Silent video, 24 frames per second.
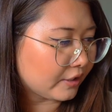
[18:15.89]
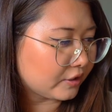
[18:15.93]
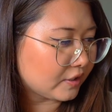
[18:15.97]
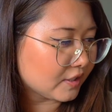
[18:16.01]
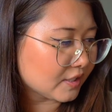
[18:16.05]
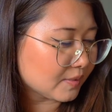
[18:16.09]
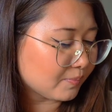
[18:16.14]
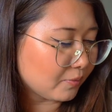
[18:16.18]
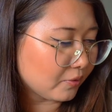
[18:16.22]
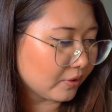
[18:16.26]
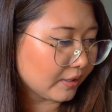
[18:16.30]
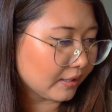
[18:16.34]
At
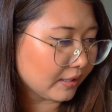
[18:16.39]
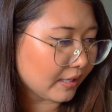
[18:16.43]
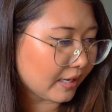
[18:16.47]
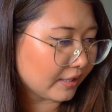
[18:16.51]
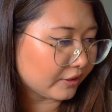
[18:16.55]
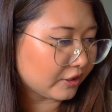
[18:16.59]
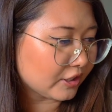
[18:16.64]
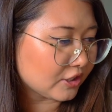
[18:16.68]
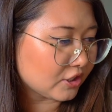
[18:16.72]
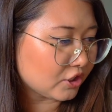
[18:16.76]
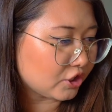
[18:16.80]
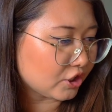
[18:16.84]
this point,
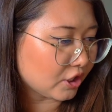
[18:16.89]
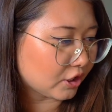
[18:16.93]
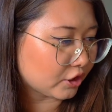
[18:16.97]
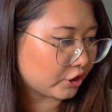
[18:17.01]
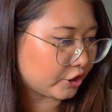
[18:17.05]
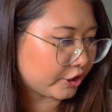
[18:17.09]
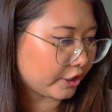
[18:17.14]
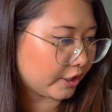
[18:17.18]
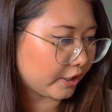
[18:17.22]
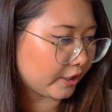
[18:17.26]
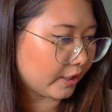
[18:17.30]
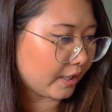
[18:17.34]
at this
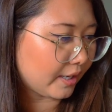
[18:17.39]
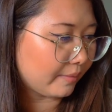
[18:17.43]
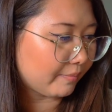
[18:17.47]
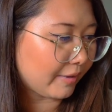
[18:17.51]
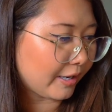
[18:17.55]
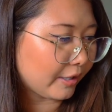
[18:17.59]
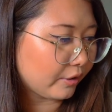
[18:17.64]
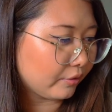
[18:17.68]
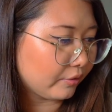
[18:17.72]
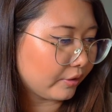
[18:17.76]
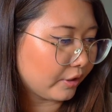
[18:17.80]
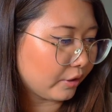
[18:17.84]
juncture, in
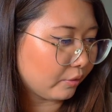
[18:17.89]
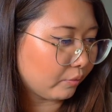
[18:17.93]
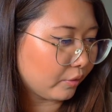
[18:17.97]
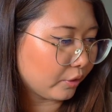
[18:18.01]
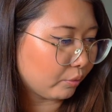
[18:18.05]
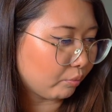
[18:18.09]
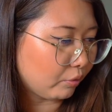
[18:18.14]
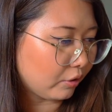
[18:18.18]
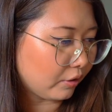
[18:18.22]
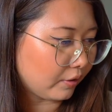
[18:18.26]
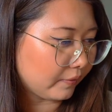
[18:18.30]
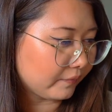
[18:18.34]
my career
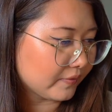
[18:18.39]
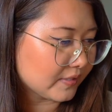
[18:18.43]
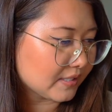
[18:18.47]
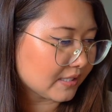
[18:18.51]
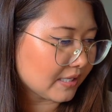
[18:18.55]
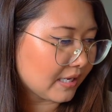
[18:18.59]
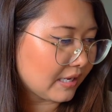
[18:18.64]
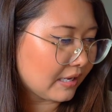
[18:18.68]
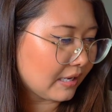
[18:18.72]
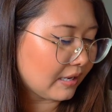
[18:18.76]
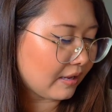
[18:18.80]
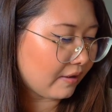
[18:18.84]
with
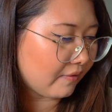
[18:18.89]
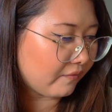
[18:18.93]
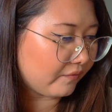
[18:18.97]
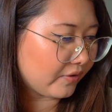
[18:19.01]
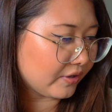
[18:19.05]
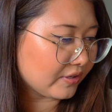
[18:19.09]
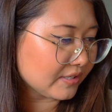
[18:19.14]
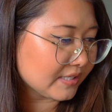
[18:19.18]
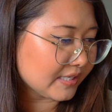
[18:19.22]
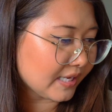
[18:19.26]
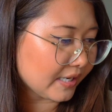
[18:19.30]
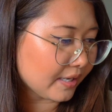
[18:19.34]
wolves,
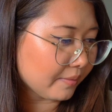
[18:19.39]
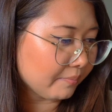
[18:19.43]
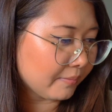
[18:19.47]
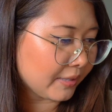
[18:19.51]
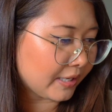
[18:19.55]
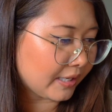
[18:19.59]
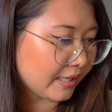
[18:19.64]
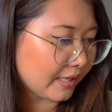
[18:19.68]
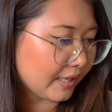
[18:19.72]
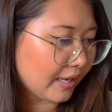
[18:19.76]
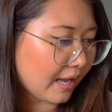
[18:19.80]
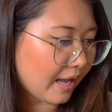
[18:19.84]
feels like
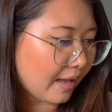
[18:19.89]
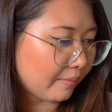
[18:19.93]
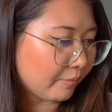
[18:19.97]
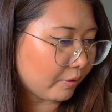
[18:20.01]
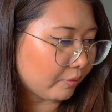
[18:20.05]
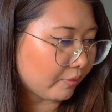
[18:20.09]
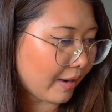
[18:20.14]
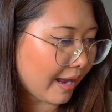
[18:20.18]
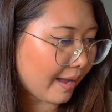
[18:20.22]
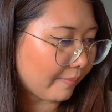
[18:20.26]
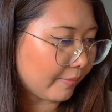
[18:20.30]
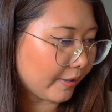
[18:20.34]
admitting
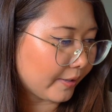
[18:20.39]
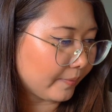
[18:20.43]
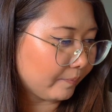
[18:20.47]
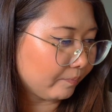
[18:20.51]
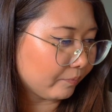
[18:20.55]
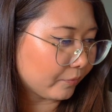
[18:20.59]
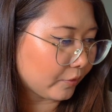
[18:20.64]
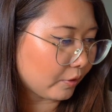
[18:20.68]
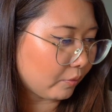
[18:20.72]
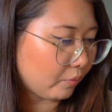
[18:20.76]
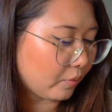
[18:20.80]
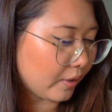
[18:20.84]
I'm a
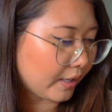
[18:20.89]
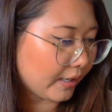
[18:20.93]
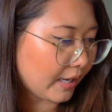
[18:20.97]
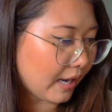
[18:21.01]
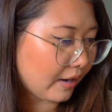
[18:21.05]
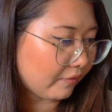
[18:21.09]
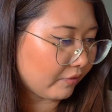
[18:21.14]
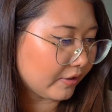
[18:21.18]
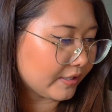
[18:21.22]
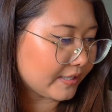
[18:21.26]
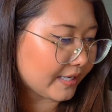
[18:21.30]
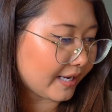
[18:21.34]
rabbit, when
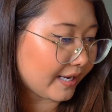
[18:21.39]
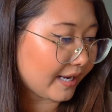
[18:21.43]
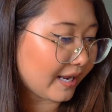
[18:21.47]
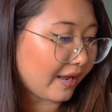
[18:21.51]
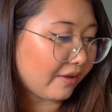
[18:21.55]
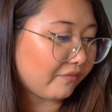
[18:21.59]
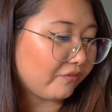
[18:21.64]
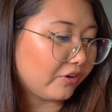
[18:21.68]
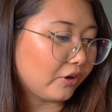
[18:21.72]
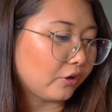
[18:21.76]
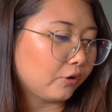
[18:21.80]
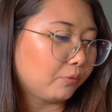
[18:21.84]
every
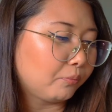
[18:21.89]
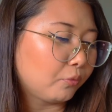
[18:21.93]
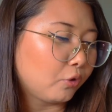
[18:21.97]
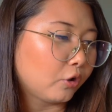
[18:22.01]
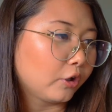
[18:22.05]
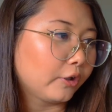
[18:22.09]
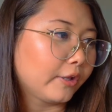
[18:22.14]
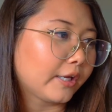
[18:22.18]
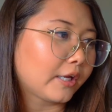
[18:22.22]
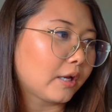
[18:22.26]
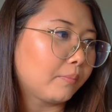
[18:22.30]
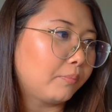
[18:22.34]
day I feel
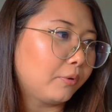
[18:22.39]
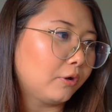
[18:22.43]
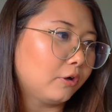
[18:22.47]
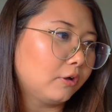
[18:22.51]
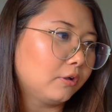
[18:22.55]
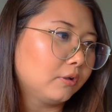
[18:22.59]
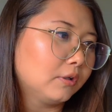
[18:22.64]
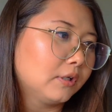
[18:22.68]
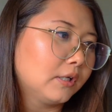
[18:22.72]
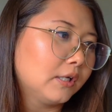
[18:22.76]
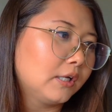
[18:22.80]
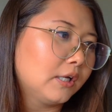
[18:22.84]
more like a
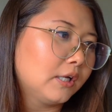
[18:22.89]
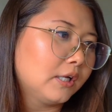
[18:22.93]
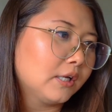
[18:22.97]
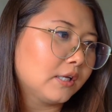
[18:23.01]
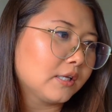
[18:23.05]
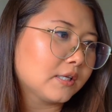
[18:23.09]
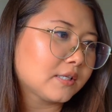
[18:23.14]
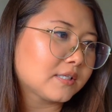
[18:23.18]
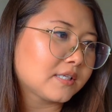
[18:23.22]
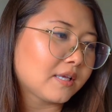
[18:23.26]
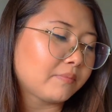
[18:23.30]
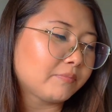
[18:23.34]
bull.
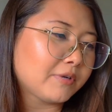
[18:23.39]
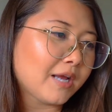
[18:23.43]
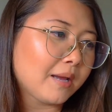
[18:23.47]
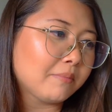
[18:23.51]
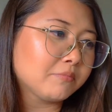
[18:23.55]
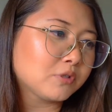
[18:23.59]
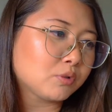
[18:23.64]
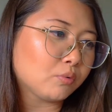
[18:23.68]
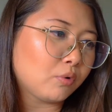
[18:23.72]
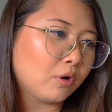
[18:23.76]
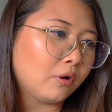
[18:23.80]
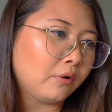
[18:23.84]

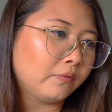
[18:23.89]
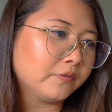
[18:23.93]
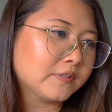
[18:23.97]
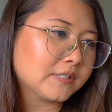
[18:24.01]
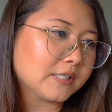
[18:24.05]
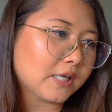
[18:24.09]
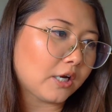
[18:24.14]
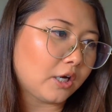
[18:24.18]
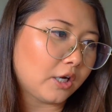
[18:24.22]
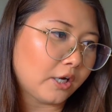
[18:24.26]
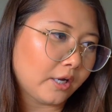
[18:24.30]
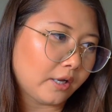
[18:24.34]
Sometimes
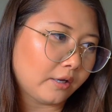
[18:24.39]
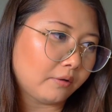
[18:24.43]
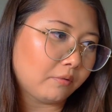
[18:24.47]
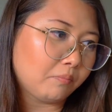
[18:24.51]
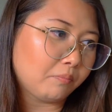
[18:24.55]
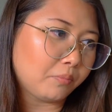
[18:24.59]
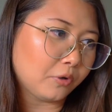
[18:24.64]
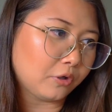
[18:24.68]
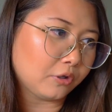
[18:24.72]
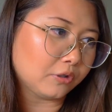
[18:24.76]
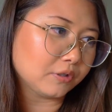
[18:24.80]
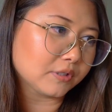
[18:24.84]
wolves
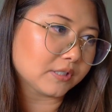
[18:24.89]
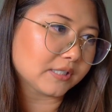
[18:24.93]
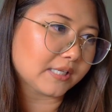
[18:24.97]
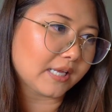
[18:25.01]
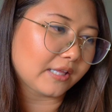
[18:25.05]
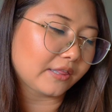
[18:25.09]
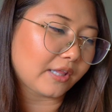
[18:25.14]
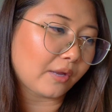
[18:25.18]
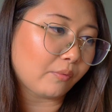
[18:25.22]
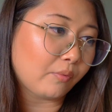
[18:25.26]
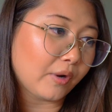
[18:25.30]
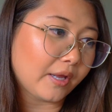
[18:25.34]
hunt
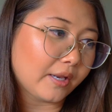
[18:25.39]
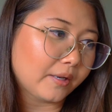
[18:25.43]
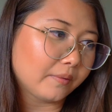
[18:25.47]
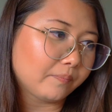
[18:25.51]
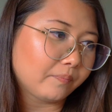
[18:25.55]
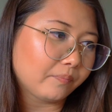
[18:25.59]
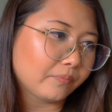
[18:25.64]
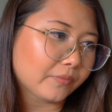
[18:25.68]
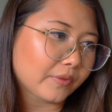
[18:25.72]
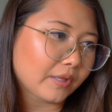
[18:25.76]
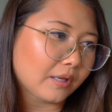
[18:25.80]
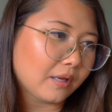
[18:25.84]
bulls, and they
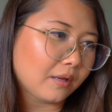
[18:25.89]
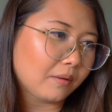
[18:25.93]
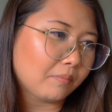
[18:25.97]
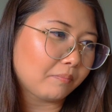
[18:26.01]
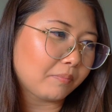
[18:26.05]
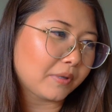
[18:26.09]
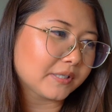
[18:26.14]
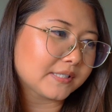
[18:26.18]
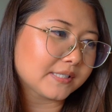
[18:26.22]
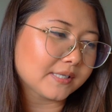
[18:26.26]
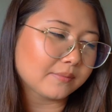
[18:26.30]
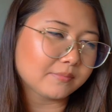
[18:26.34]
win,
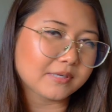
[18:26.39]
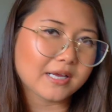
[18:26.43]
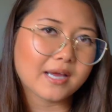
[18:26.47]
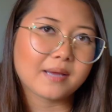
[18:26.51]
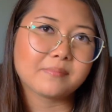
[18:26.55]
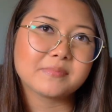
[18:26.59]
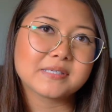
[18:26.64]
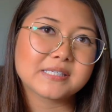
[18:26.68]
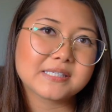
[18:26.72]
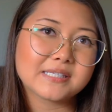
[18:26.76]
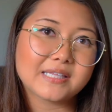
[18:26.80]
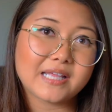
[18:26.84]
but
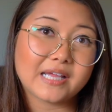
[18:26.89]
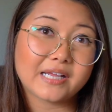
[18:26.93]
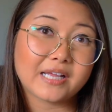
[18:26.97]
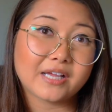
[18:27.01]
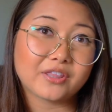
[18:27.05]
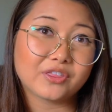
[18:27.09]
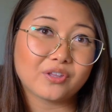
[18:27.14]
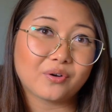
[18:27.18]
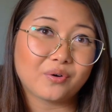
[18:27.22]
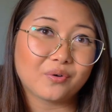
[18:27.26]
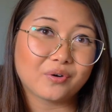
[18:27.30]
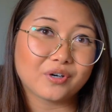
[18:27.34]
sometimes they
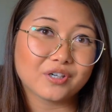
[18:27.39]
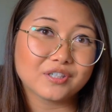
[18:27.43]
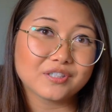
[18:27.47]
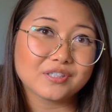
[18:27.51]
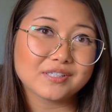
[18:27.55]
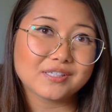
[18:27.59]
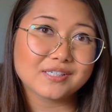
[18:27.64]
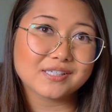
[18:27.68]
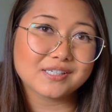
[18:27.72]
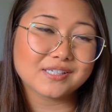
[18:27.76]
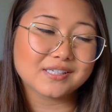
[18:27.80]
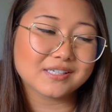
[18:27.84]
get the
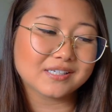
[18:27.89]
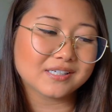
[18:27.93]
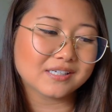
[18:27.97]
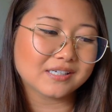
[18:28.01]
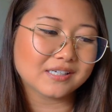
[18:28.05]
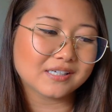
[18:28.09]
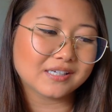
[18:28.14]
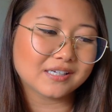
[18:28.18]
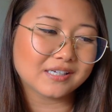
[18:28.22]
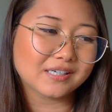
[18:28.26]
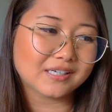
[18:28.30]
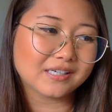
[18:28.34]
horns.
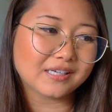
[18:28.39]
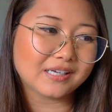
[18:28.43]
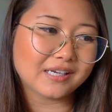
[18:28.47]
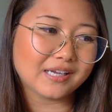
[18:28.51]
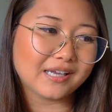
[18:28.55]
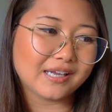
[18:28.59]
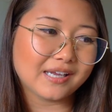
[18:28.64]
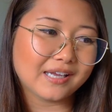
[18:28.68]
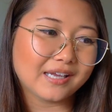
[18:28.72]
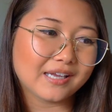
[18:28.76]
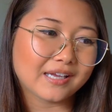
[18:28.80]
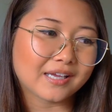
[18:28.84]

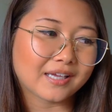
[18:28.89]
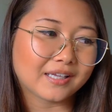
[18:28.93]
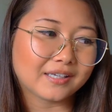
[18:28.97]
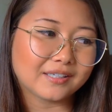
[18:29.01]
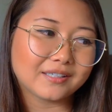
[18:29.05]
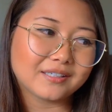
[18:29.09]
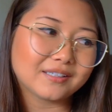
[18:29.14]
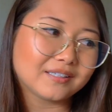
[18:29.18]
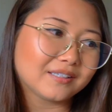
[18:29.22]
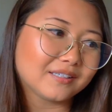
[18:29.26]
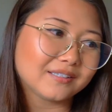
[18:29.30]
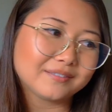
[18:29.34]

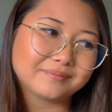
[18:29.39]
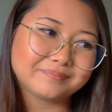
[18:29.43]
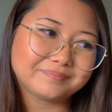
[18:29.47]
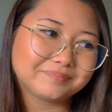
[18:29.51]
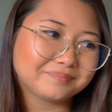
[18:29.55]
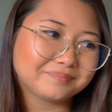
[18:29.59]
And